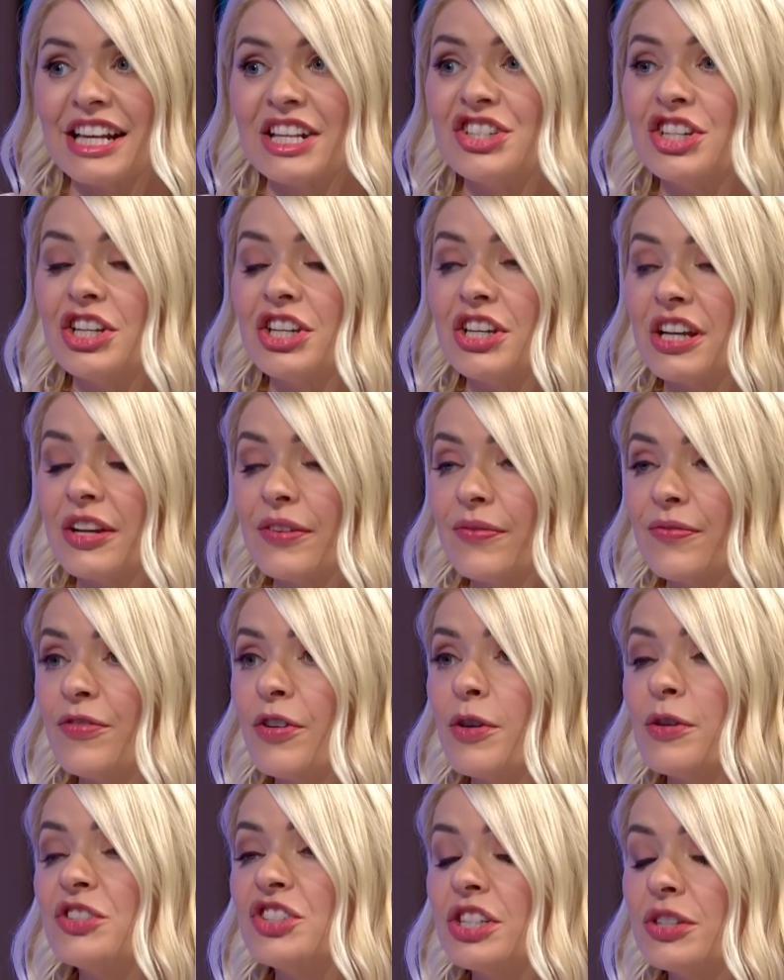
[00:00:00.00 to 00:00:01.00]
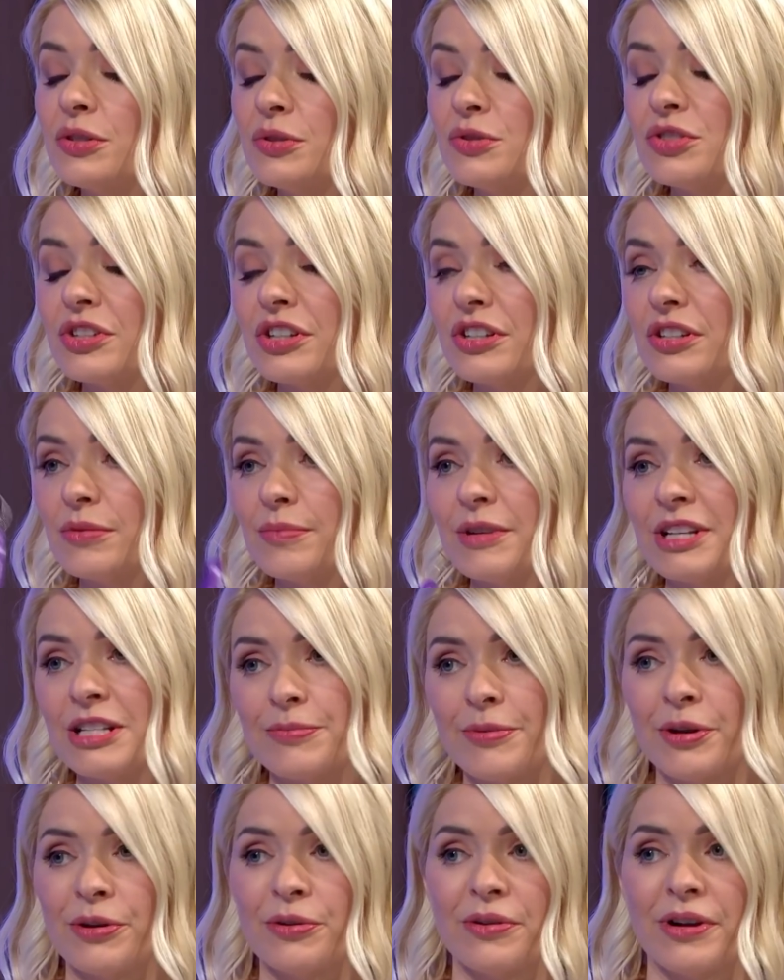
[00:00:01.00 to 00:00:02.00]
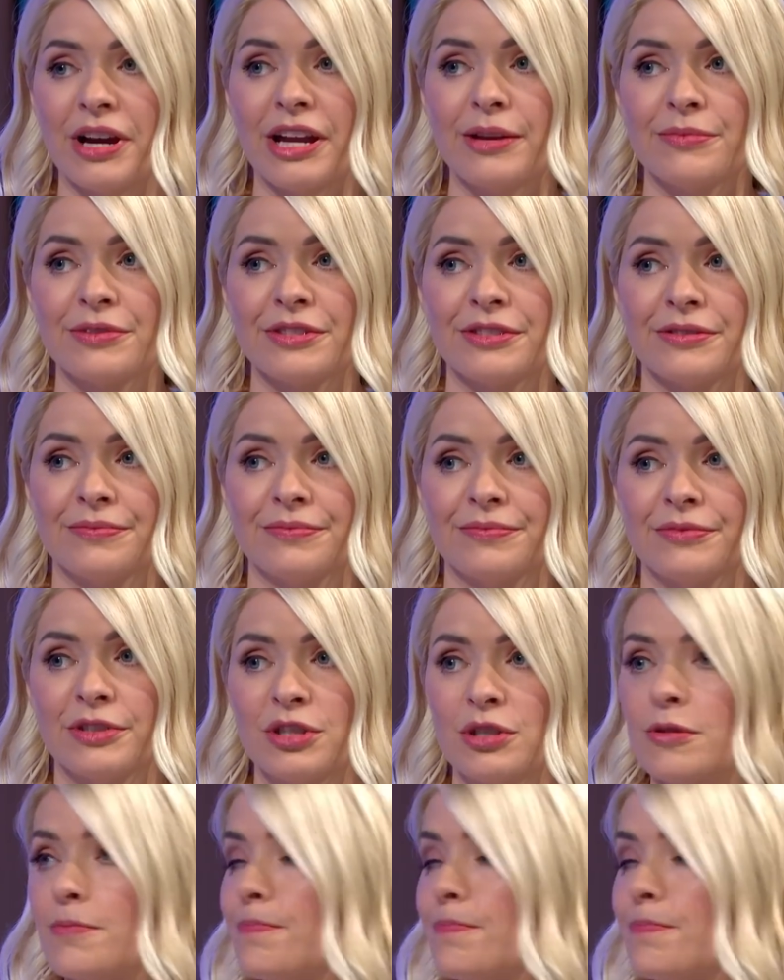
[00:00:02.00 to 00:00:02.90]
actually peel my grapes. The children you're meant to peel grapes. Yes. Because the